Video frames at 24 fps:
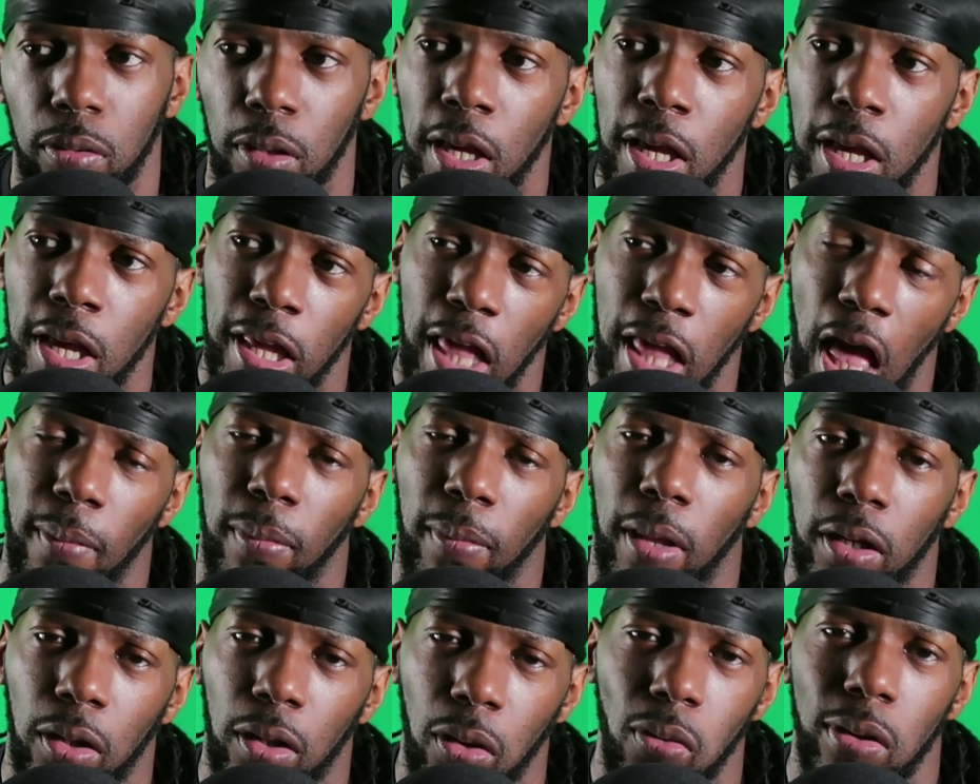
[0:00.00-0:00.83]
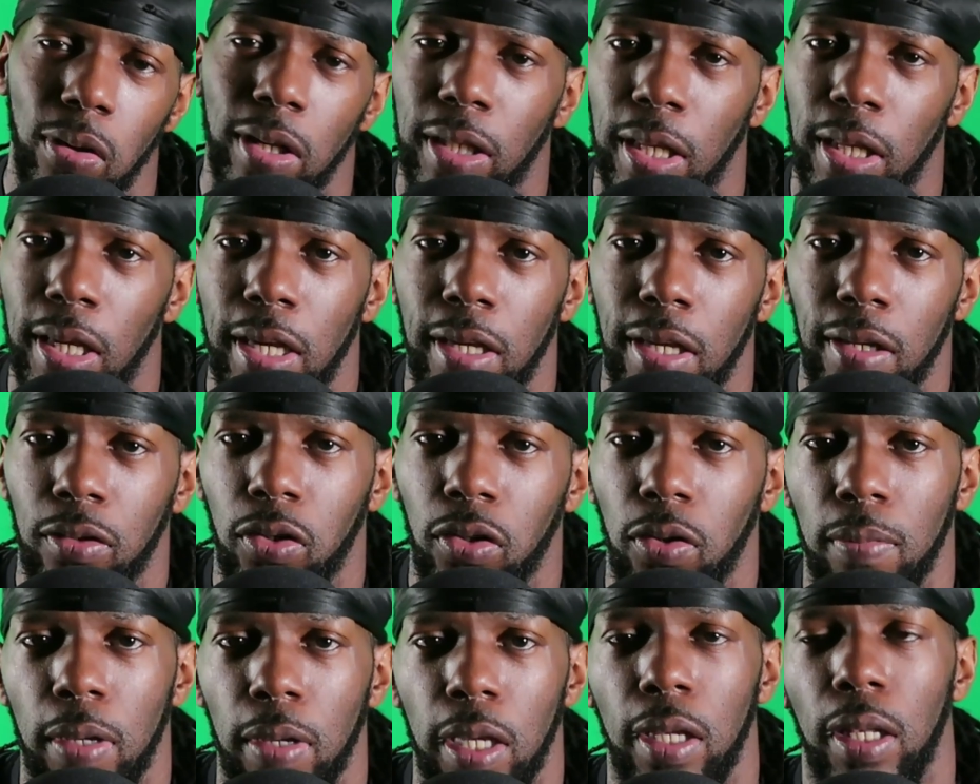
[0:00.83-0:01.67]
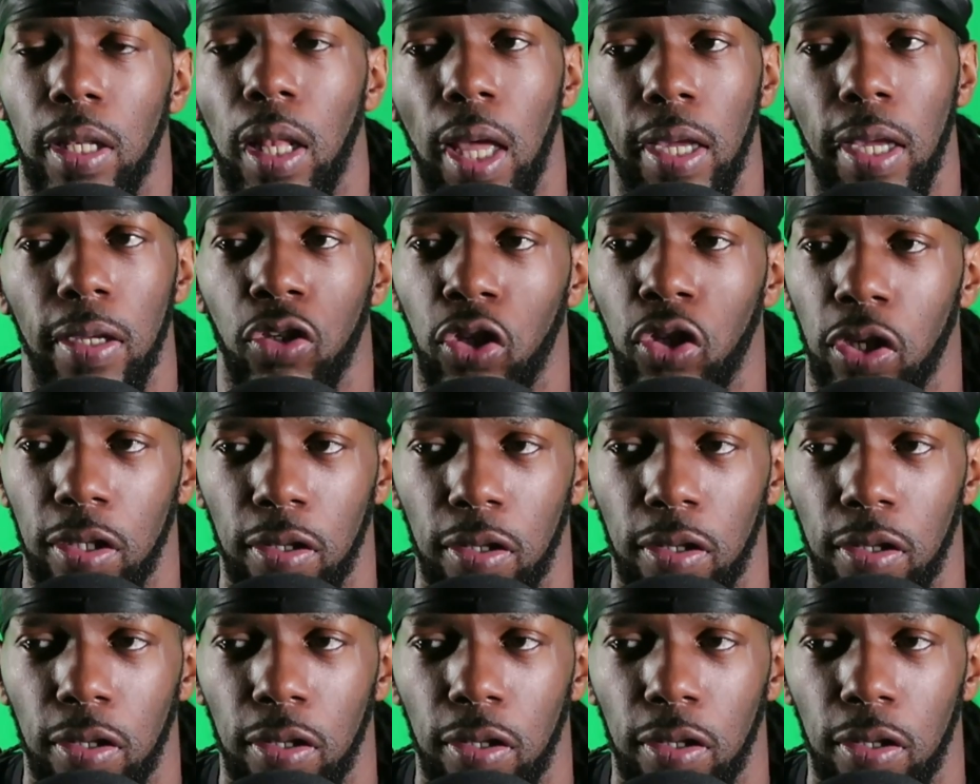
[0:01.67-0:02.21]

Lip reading: I'm like, Chloe Ting to me, like she's a